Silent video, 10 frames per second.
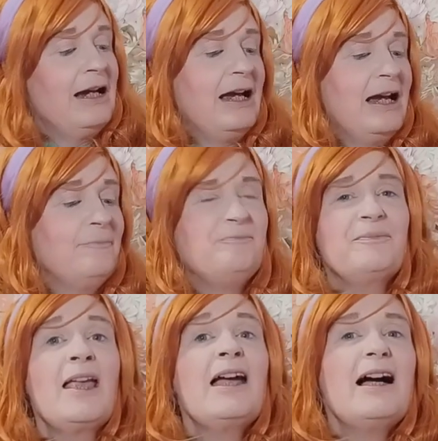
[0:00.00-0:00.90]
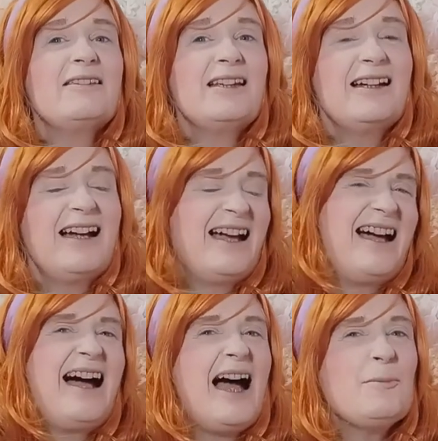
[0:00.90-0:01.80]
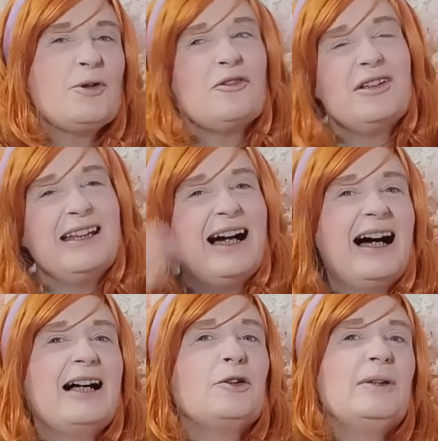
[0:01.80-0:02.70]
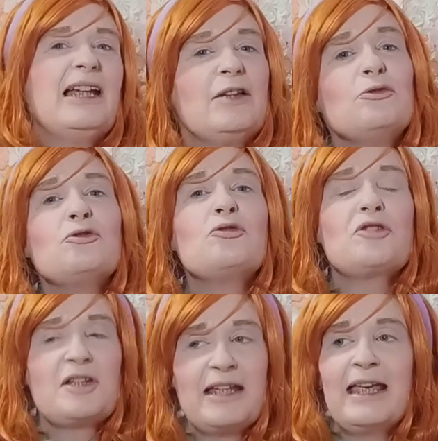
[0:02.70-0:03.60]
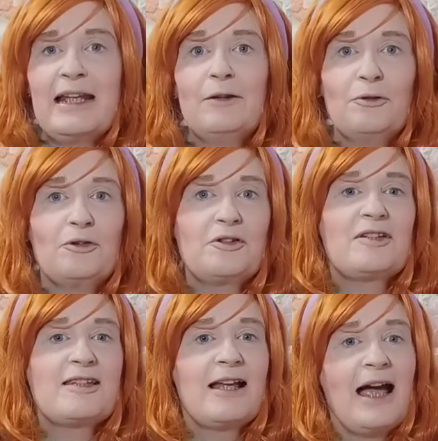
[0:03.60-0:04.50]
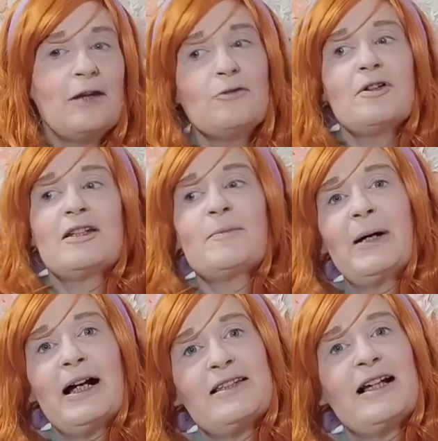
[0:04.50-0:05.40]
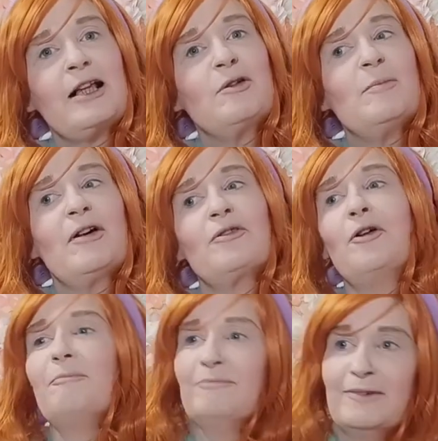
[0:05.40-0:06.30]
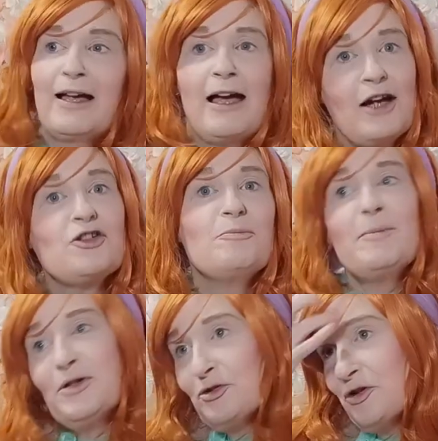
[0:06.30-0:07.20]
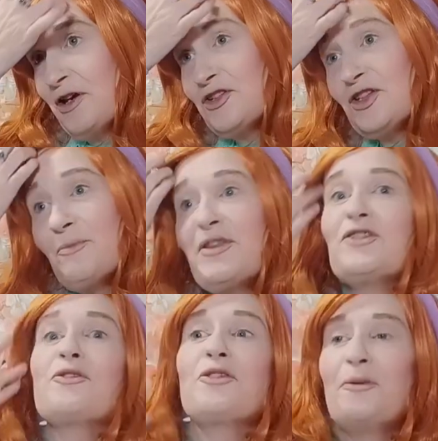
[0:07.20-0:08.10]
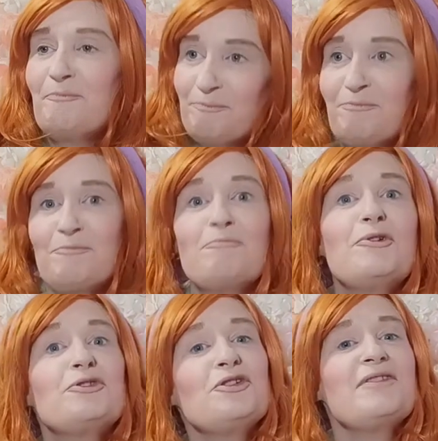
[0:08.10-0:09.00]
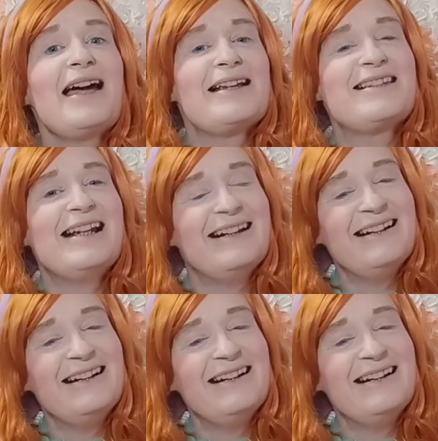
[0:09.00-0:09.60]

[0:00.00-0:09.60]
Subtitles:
I'm not really a Halloween. I don't do scary looks. I know it's past Halloween, but I thought I should maybe do something, so I thought we'll do this.